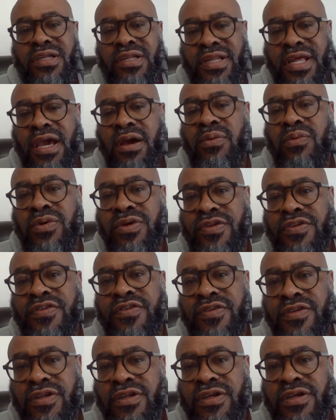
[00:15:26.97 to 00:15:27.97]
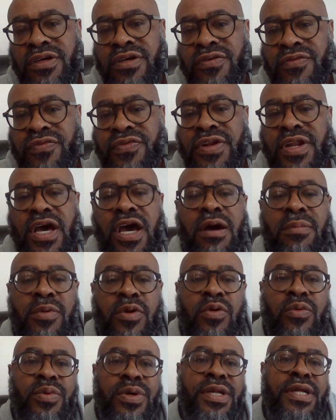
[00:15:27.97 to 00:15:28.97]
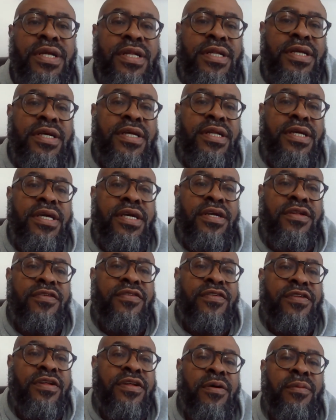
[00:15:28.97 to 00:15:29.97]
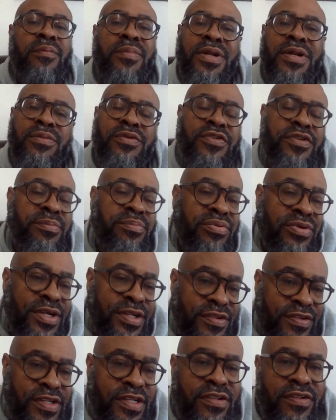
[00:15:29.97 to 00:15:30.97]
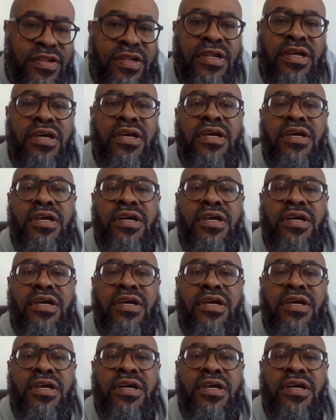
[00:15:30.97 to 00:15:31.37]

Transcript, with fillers: That was phenomenal what he did against them, but it was a preseason